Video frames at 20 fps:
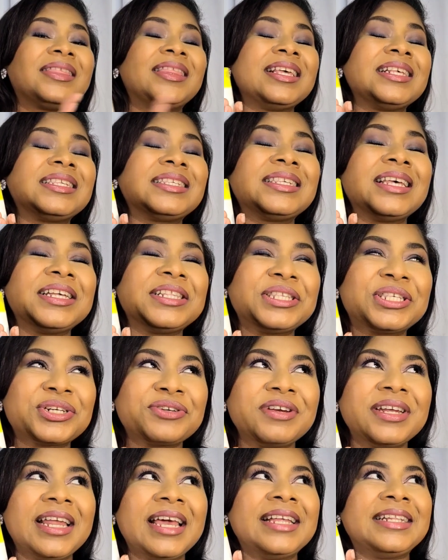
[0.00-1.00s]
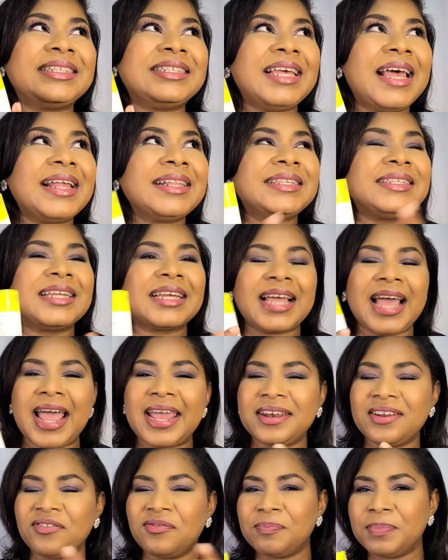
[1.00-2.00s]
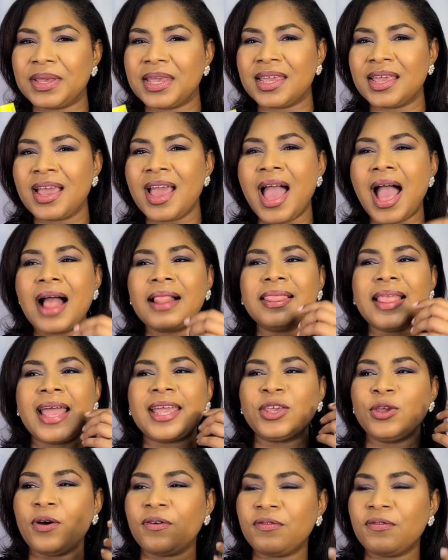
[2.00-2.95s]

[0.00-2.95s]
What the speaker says: this sunscreen intends to kind of be like your